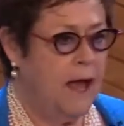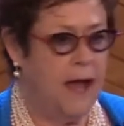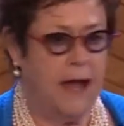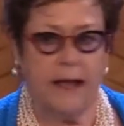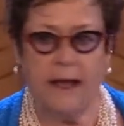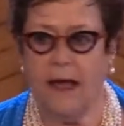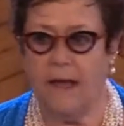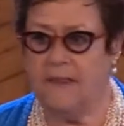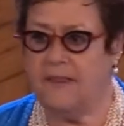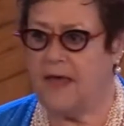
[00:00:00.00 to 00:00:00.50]
I
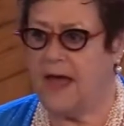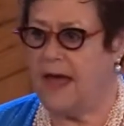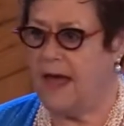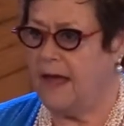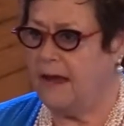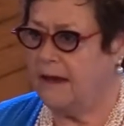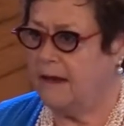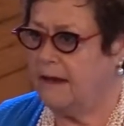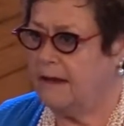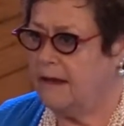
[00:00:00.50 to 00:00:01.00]
got
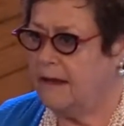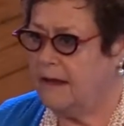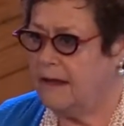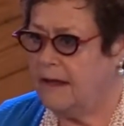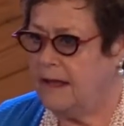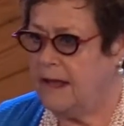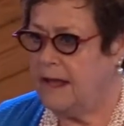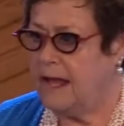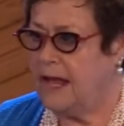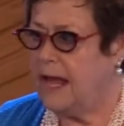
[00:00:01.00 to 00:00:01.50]
that.
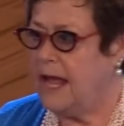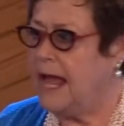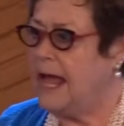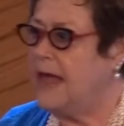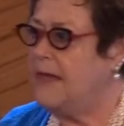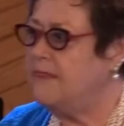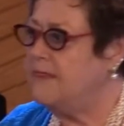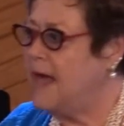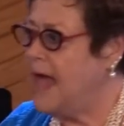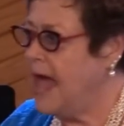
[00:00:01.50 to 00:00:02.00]

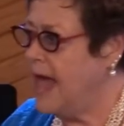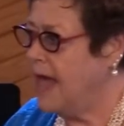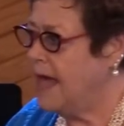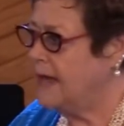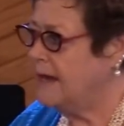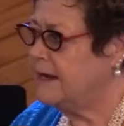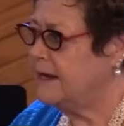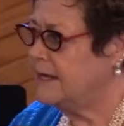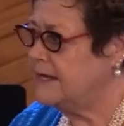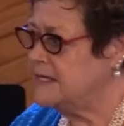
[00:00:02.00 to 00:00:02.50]
And
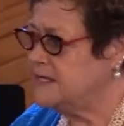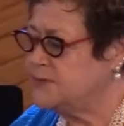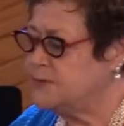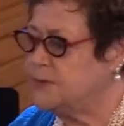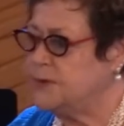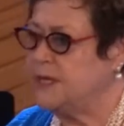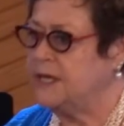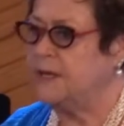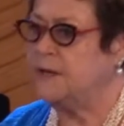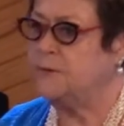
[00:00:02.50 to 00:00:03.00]
that is
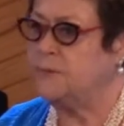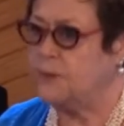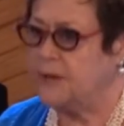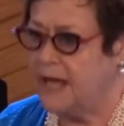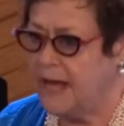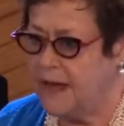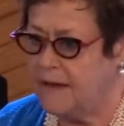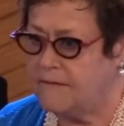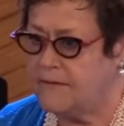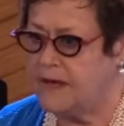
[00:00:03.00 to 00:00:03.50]
when we
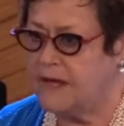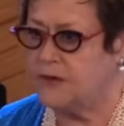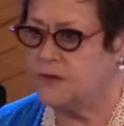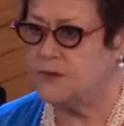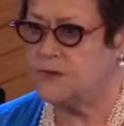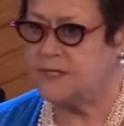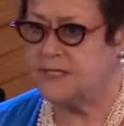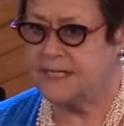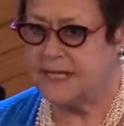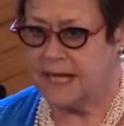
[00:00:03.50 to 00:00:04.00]
have
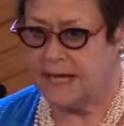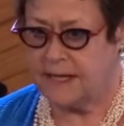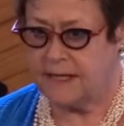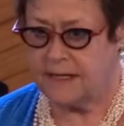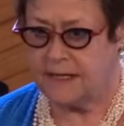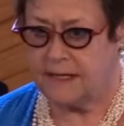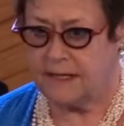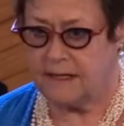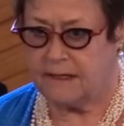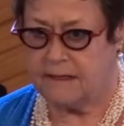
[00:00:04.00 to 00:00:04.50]

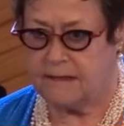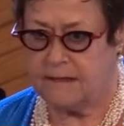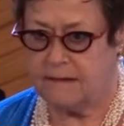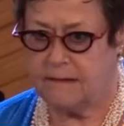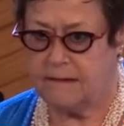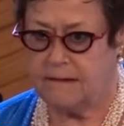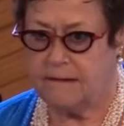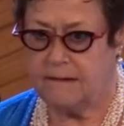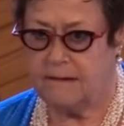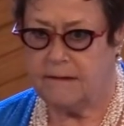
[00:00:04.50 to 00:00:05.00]
understanding.
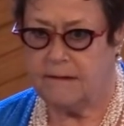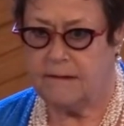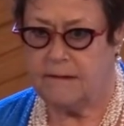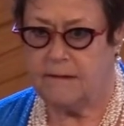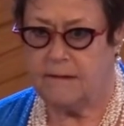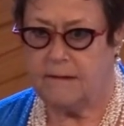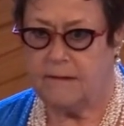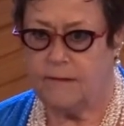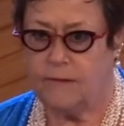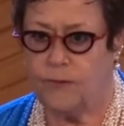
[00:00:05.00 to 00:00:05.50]

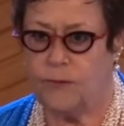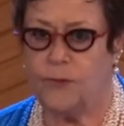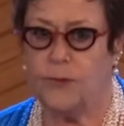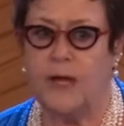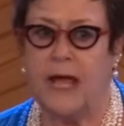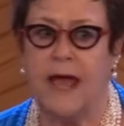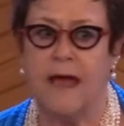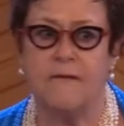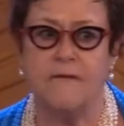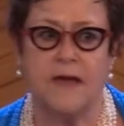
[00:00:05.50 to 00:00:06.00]
When
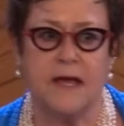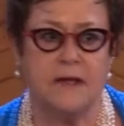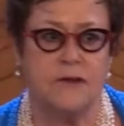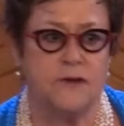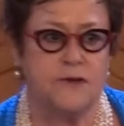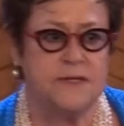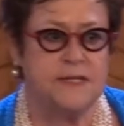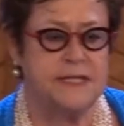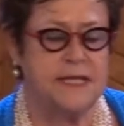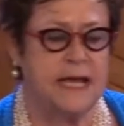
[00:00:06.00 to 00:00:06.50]
we have
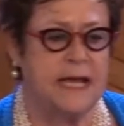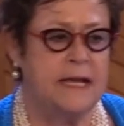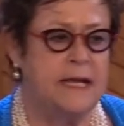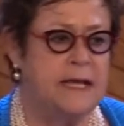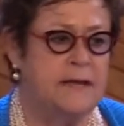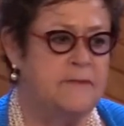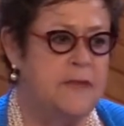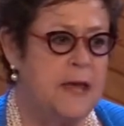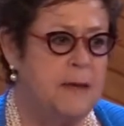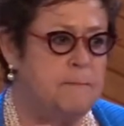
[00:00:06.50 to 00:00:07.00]

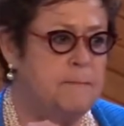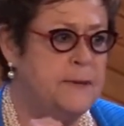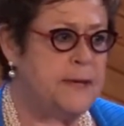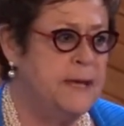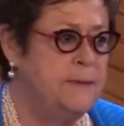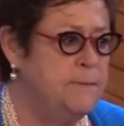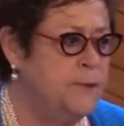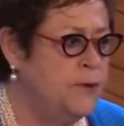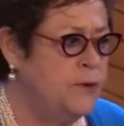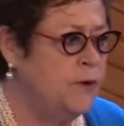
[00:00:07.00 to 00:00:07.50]
understanding that
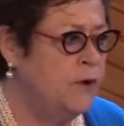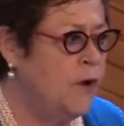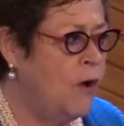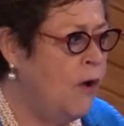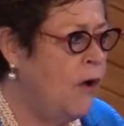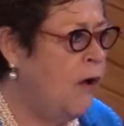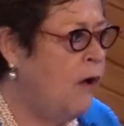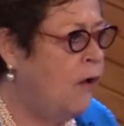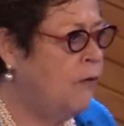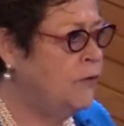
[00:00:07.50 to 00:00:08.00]
people are
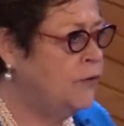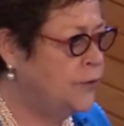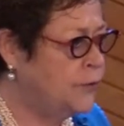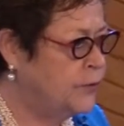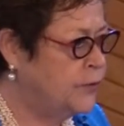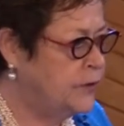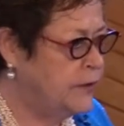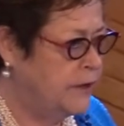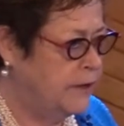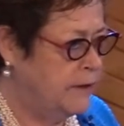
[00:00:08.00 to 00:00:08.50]
all
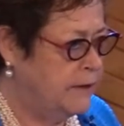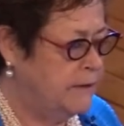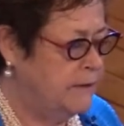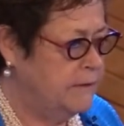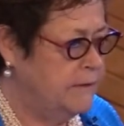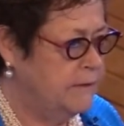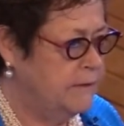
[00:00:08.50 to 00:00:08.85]
good.